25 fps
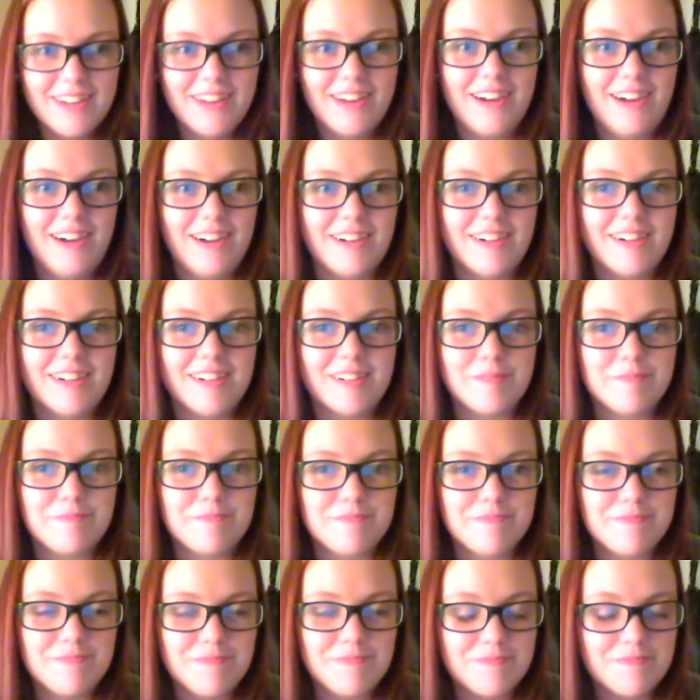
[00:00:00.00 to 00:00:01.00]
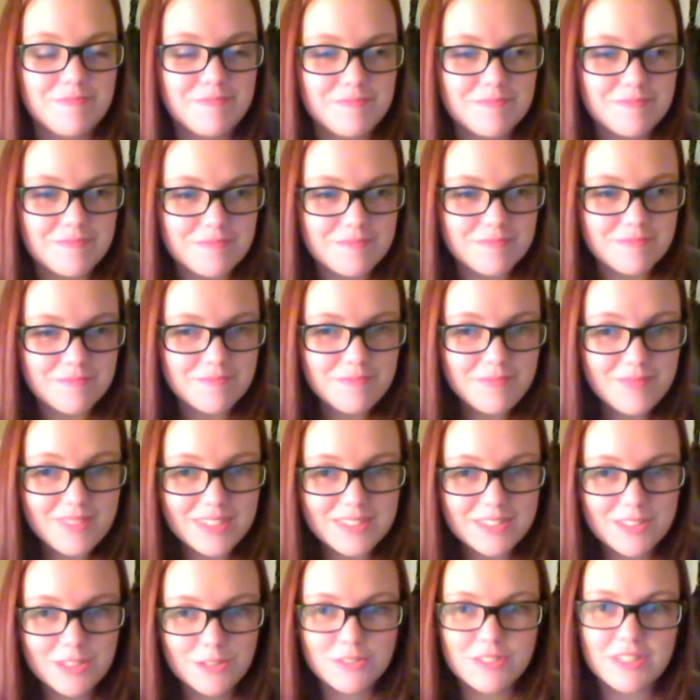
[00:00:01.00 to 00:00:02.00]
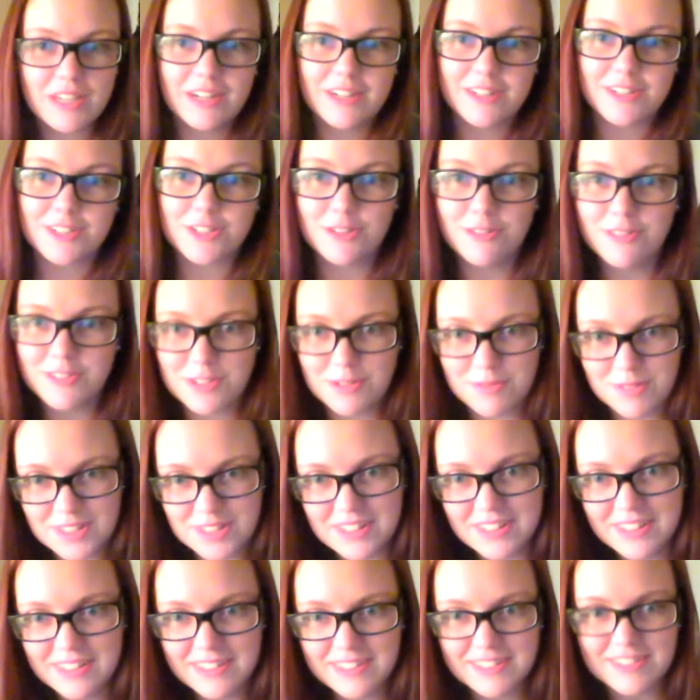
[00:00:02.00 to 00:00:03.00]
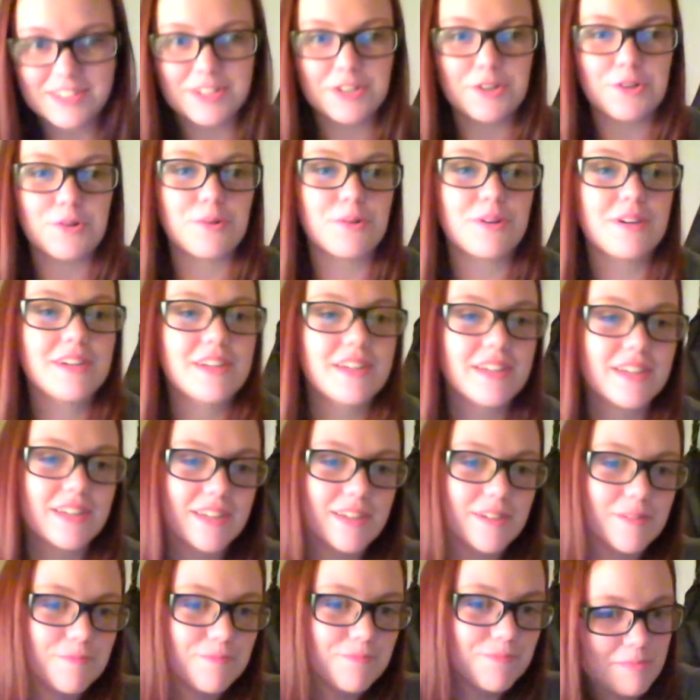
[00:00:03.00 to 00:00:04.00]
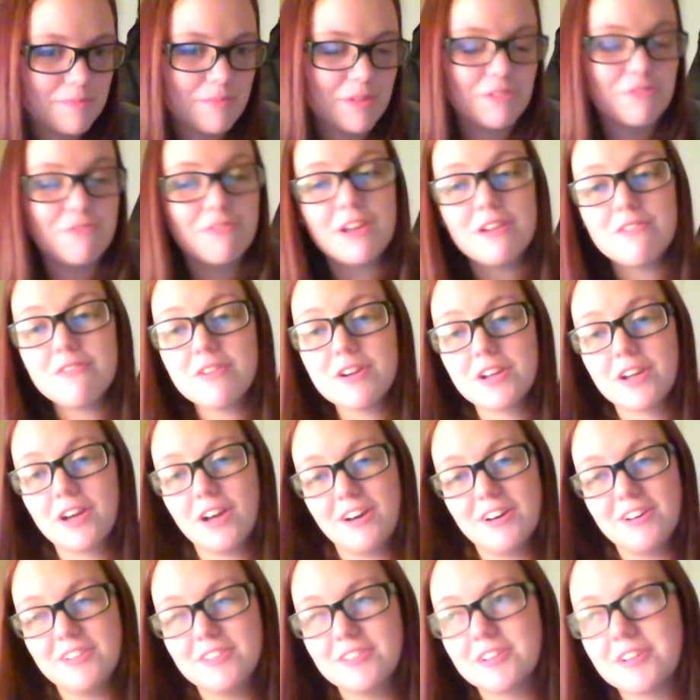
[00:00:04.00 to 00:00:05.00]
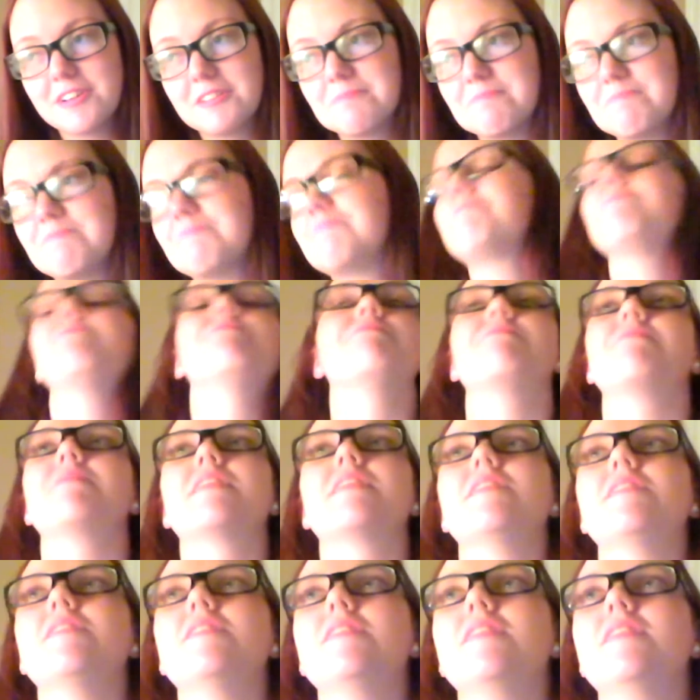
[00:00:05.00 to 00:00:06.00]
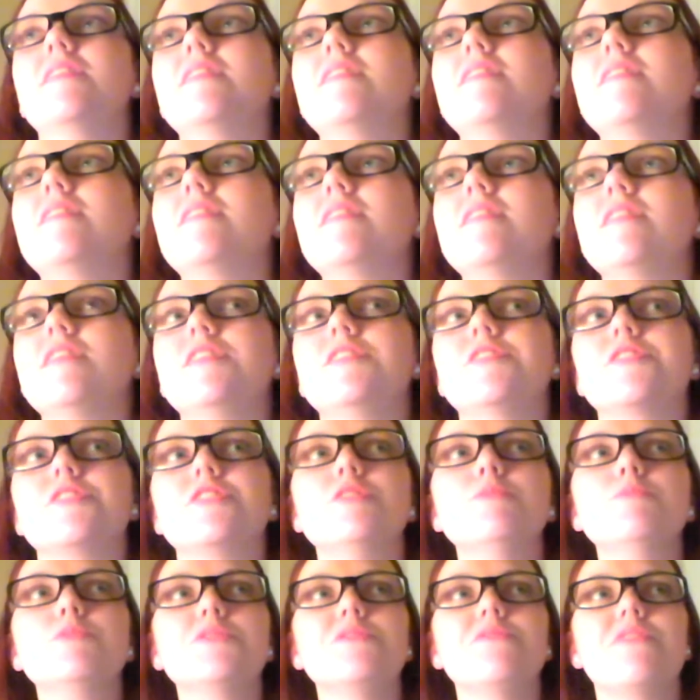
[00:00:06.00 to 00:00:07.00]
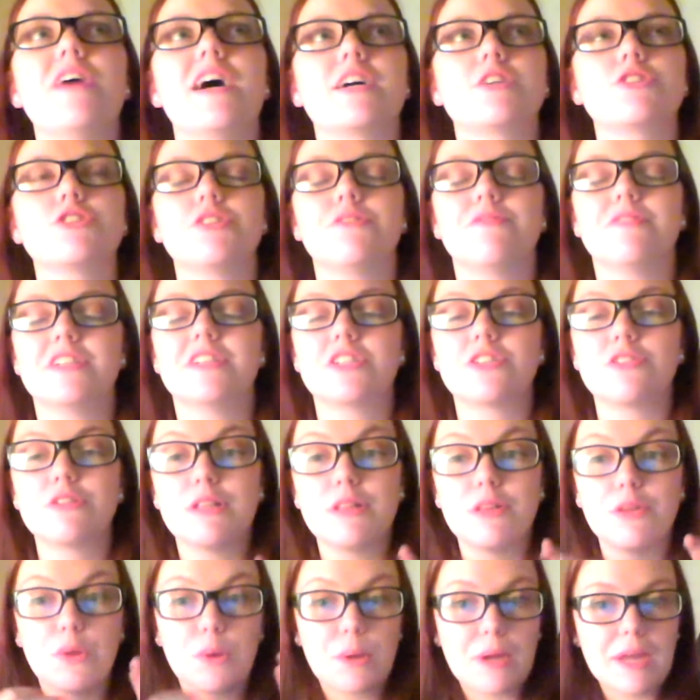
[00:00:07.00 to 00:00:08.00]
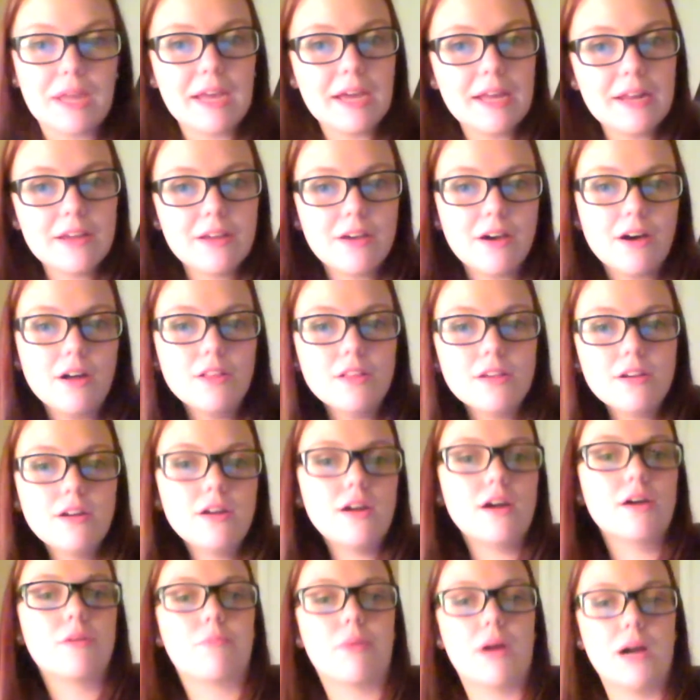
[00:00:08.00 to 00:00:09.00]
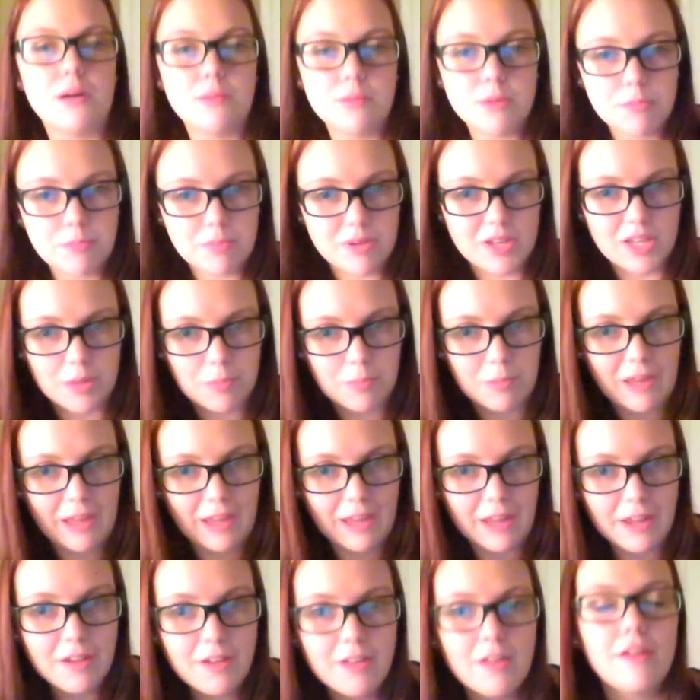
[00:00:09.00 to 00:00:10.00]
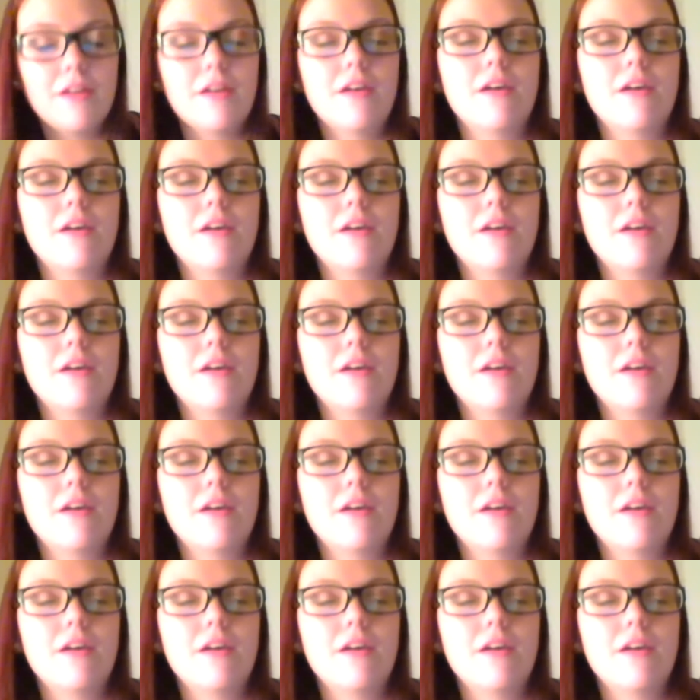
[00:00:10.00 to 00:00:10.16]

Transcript: Those kind of shows I really like too. My favorite color. In terms of actually visually looking at a color, I'd probably pick pink.